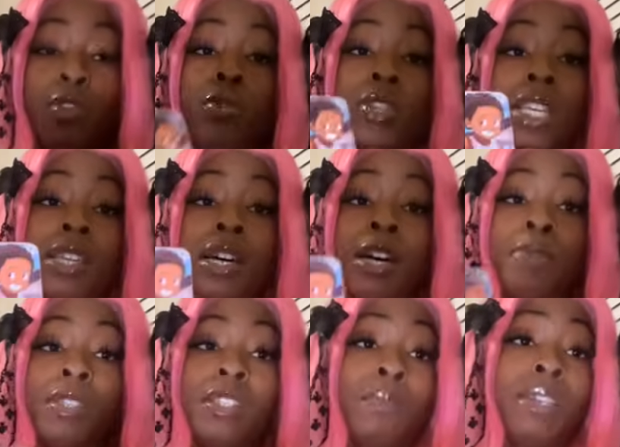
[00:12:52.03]
you, Six of Cups,
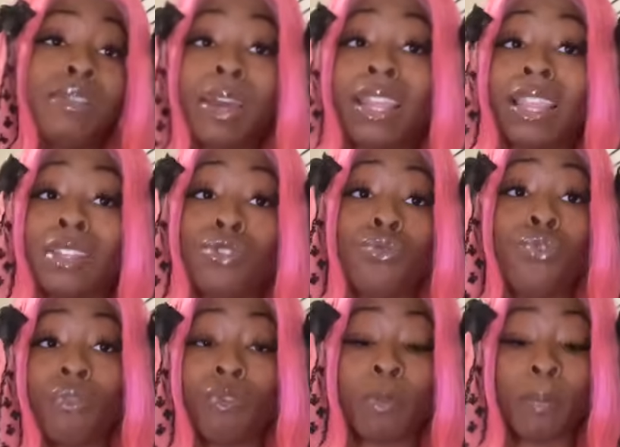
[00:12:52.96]
this could be somebody that you
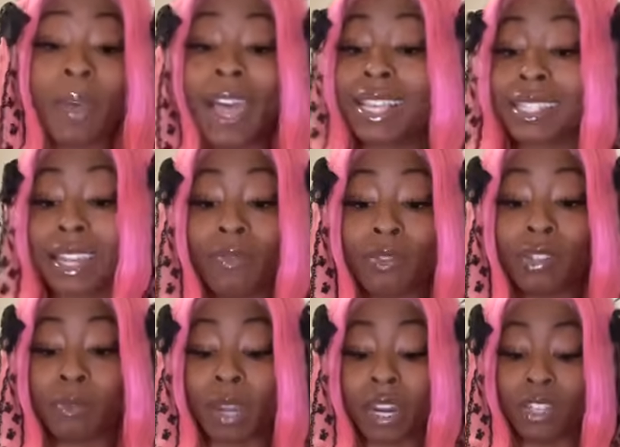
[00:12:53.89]
know from a past life or
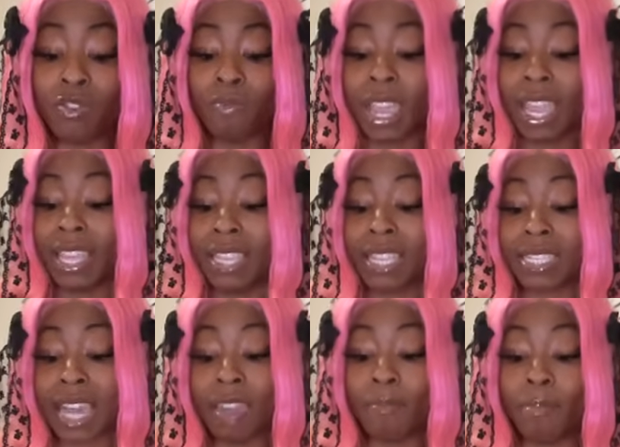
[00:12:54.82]
somebody that you met in this life,